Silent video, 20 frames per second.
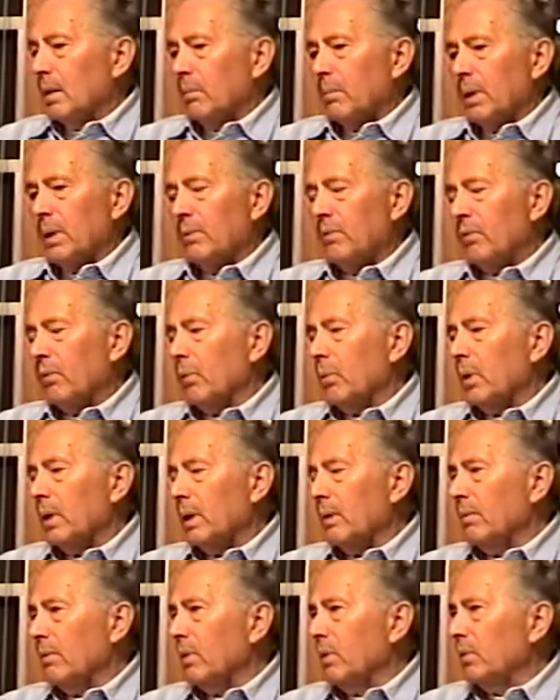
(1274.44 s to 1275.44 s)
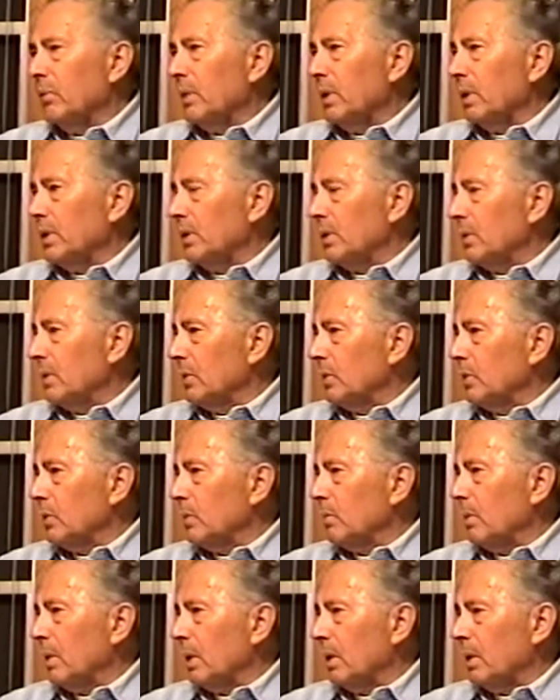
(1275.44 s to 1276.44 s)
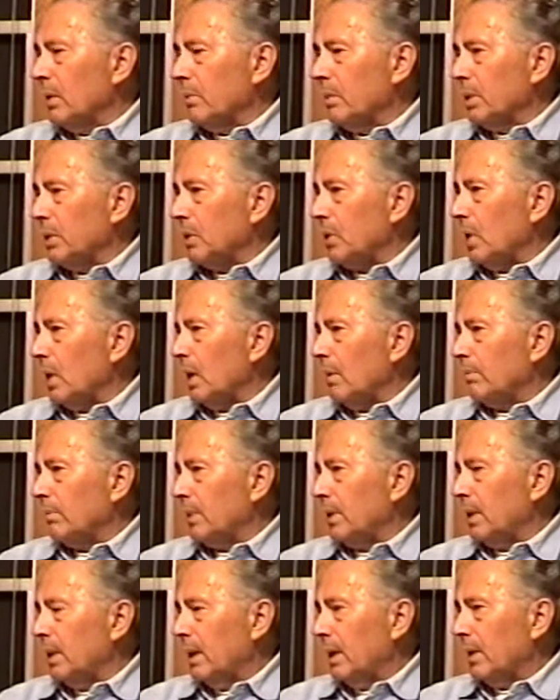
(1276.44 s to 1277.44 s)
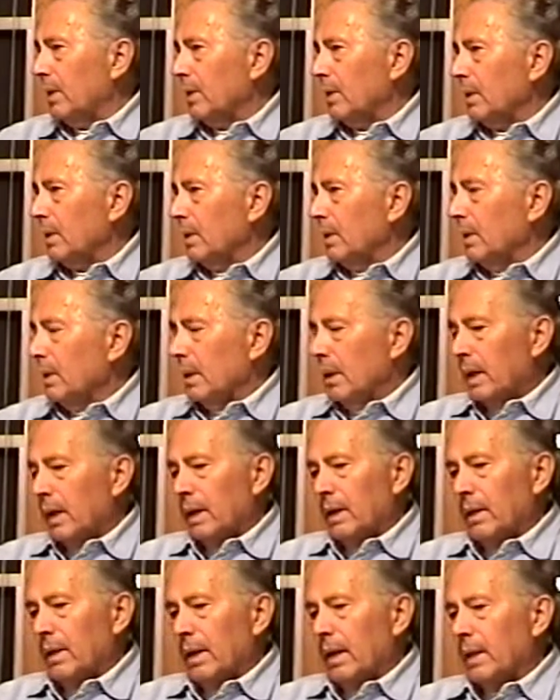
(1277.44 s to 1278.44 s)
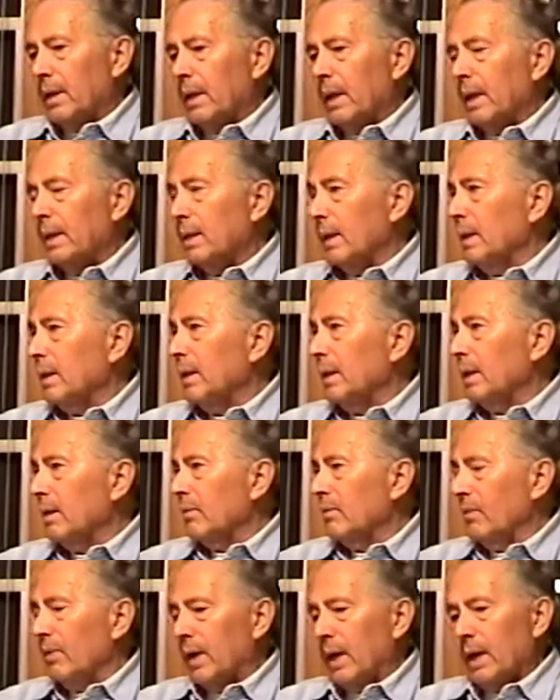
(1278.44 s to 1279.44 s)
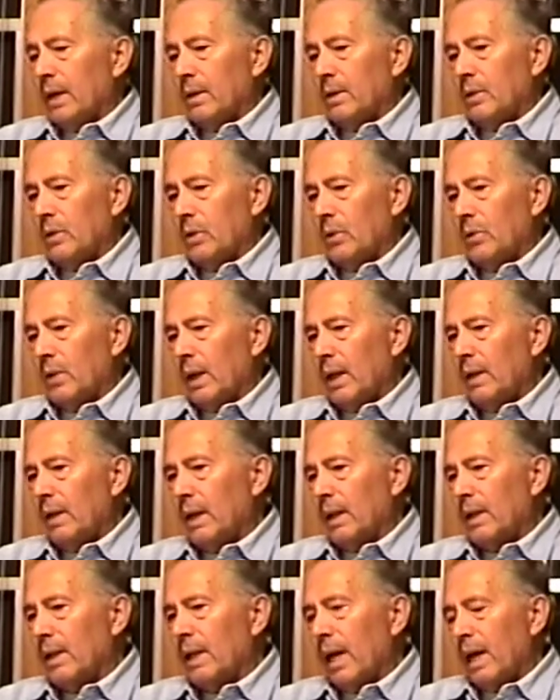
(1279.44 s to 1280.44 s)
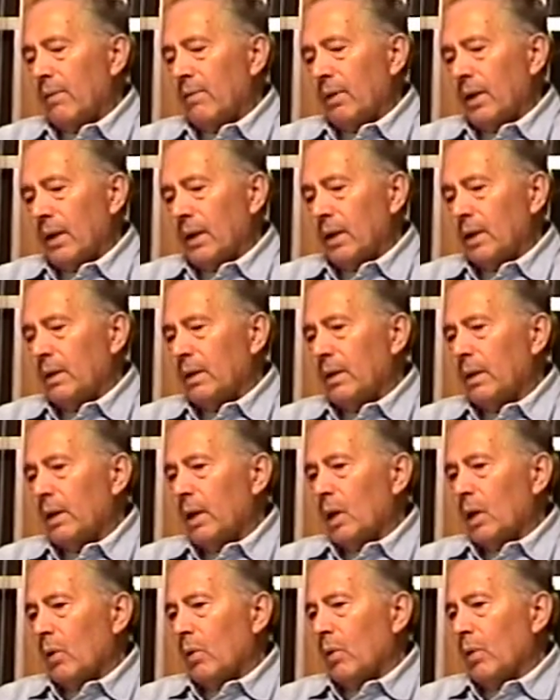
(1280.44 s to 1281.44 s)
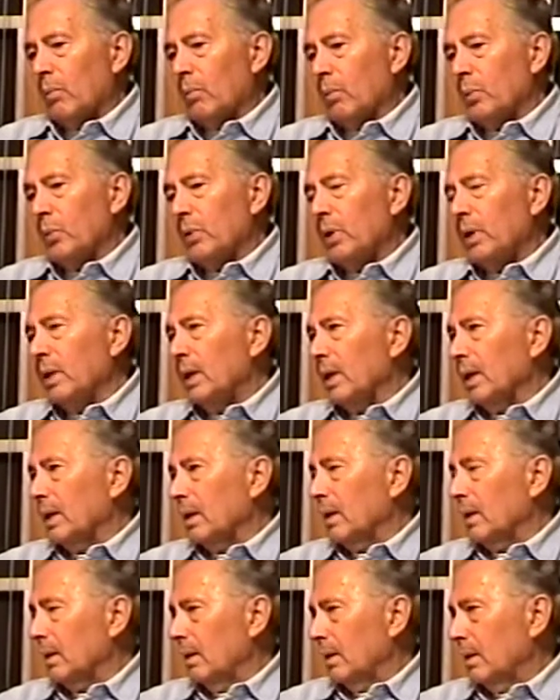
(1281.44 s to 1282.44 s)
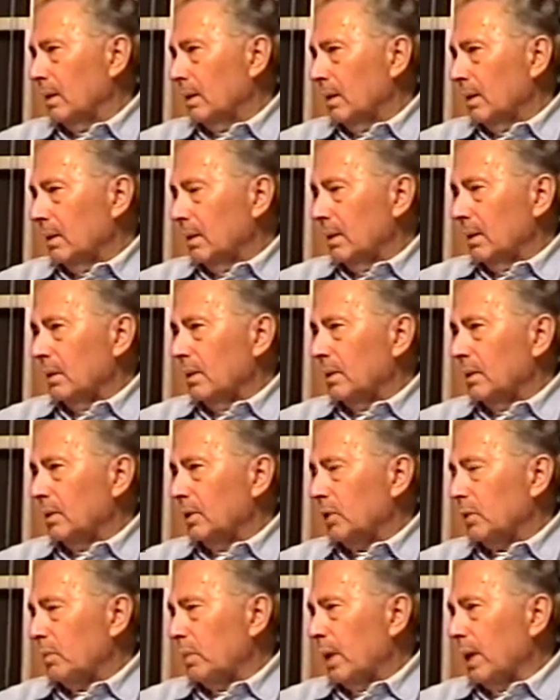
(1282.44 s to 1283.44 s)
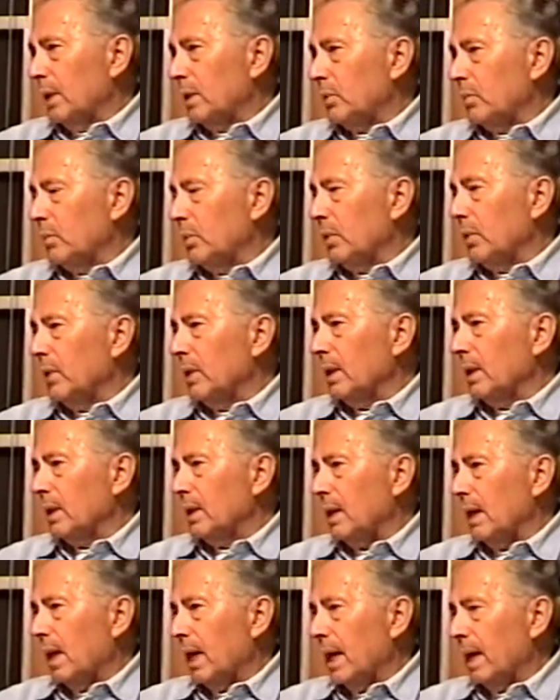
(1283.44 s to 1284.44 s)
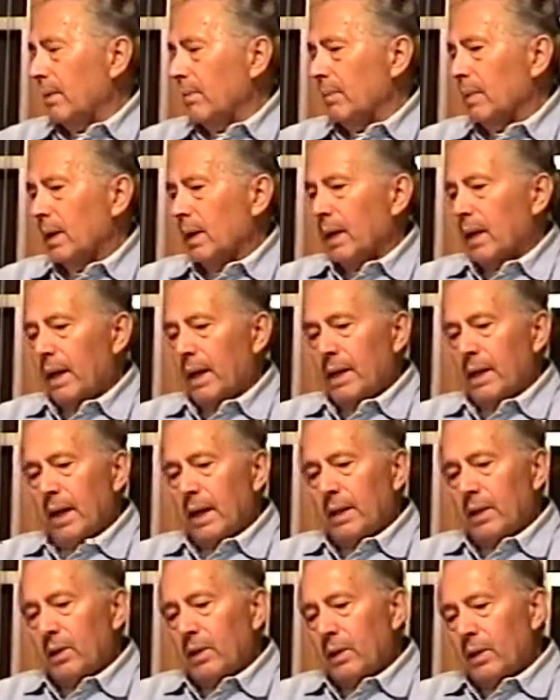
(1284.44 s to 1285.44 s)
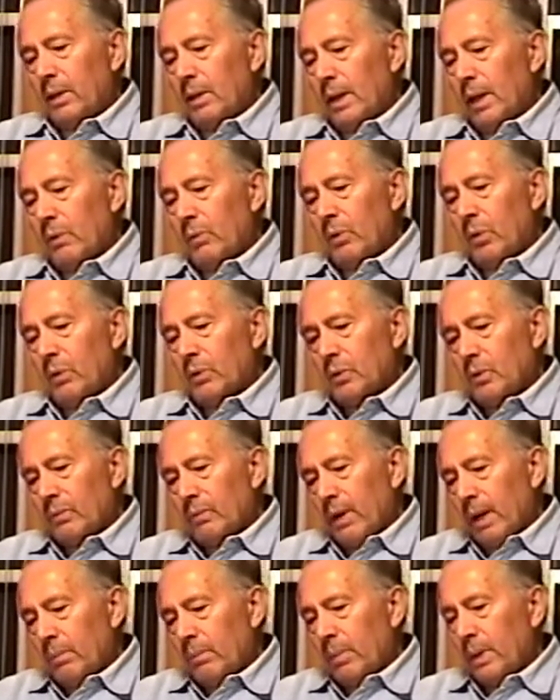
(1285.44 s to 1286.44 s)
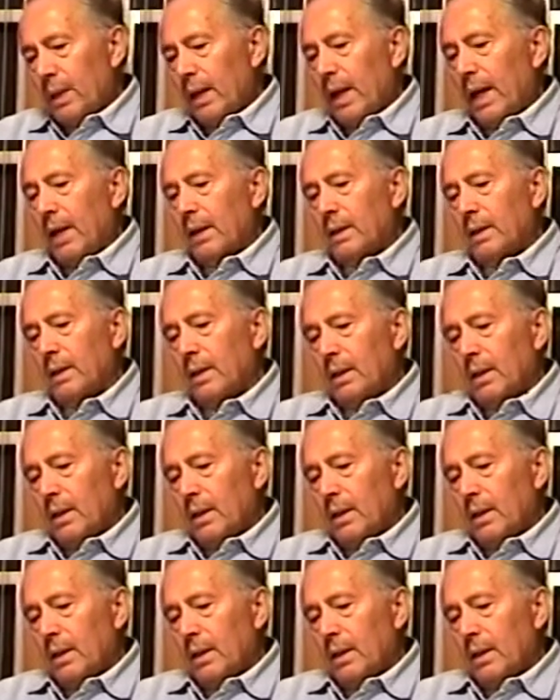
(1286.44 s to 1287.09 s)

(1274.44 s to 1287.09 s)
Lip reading: But for whatever the reason, the German army stopped there, and they didn't invade. So then it gave England breathing space, breathing time, and then Roosevelt began